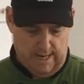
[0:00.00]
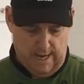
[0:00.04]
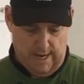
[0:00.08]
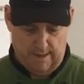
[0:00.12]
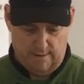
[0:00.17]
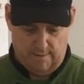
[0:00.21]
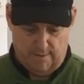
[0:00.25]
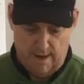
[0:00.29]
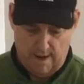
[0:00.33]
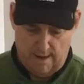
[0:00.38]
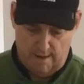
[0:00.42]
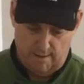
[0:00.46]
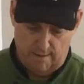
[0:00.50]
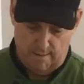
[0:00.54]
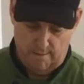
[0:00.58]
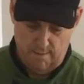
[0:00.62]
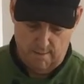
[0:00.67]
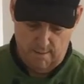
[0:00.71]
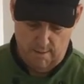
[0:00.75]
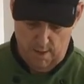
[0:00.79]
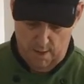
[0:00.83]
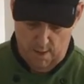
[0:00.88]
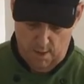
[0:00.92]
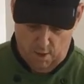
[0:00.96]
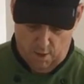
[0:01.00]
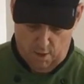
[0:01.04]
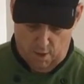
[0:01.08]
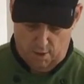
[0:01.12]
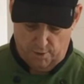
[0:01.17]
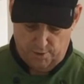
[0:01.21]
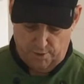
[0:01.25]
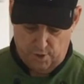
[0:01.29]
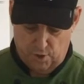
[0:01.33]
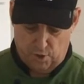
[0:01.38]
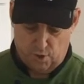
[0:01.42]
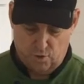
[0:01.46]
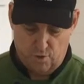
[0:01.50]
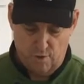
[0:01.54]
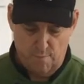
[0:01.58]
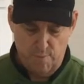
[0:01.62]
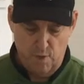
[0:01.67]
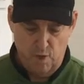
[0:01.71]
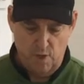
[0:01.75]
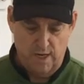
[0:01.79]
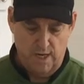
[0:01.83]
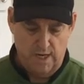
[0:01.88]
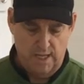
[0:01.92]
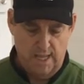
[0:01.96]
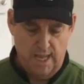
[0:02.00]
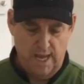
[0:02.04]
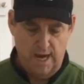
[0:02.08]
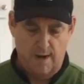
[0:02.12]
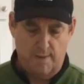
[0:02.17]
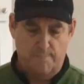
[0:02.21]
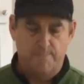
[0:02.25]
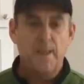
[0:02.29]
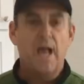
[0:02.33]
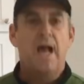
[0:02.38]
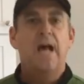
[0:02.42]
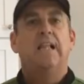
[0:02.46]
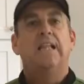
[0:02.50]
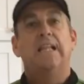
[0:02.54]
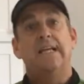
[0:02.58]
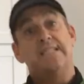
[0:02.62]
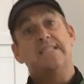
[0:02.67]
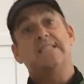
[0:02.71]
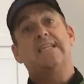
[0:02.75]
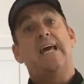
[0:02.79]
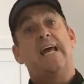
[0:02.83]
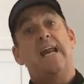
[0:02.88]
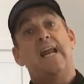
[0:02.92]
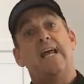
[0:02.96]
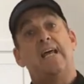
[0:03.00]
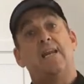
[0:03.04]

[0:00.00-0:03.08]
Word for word: got it kind of all distributed in there. Let's get it